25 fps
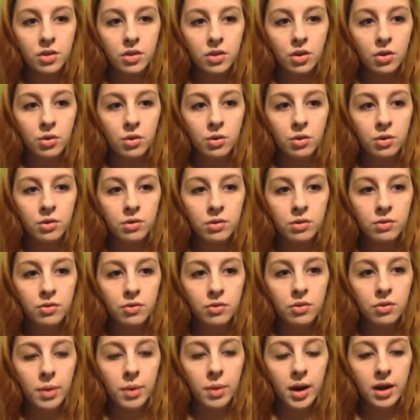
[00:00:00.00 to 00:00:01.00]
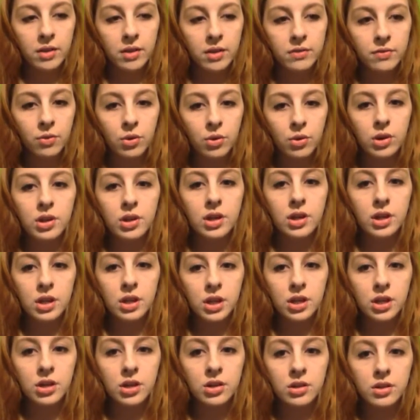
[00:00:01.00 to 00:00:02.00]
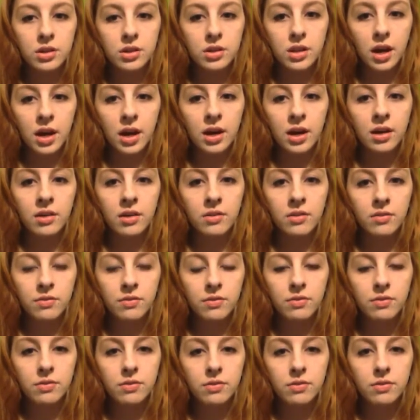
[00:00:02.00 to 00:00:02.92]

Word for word: So for the past 14 years, I've